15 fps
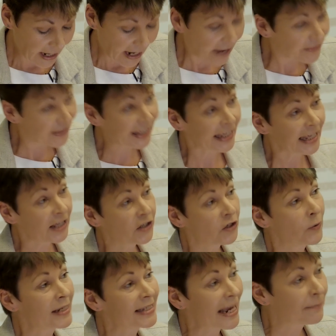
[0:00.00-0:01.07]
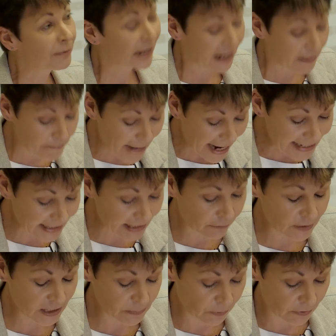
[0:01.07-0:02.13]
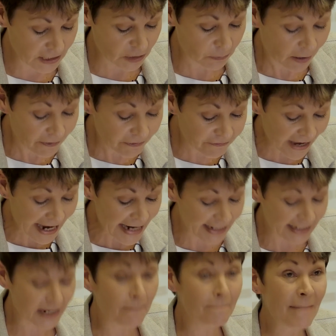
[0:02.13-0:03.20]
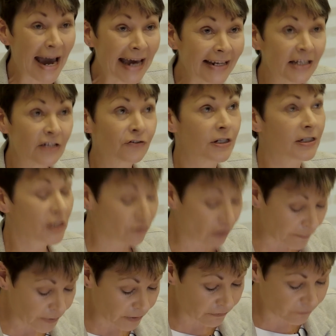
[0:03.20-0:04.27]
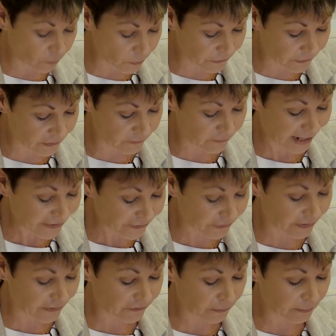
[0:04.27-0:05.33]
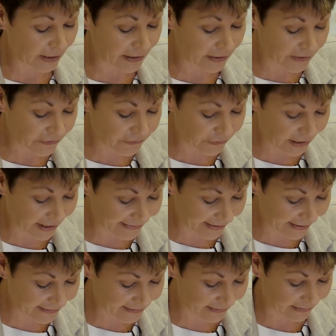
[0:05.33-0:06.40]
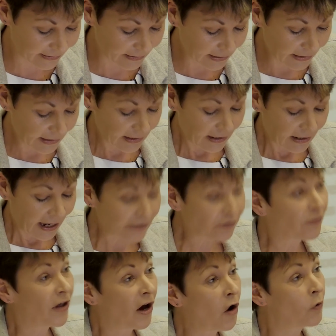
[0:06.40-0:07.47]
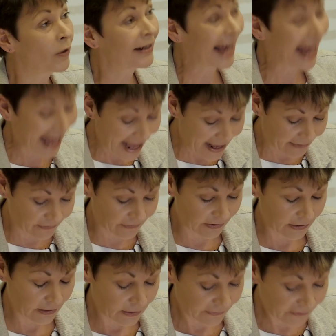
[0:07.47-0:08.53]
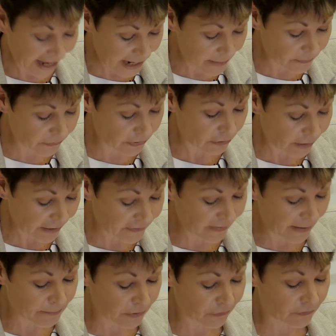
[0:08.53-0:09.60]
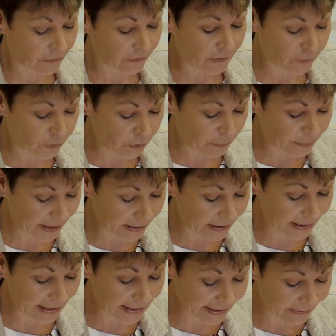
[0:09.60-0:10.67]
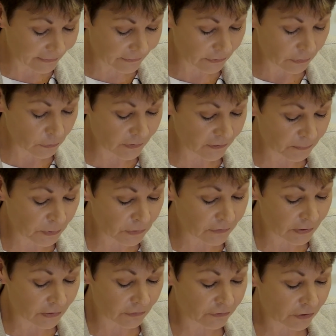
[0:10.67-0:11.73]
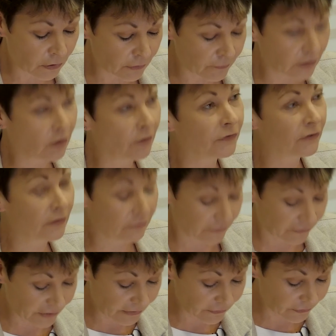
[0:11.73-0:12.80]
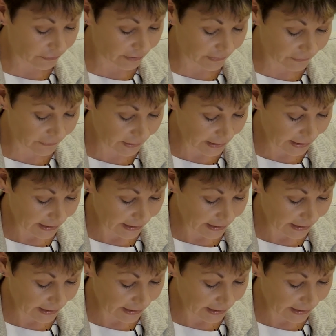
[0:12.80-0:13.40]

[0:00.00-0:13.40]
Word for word: And the EU is a pragmatic response to our failure to manage the disruptive forces of nationalism and industrialization. And on the whole, it has tamed the aggressive ambitions of European elites who disputed control of the continent for centuries.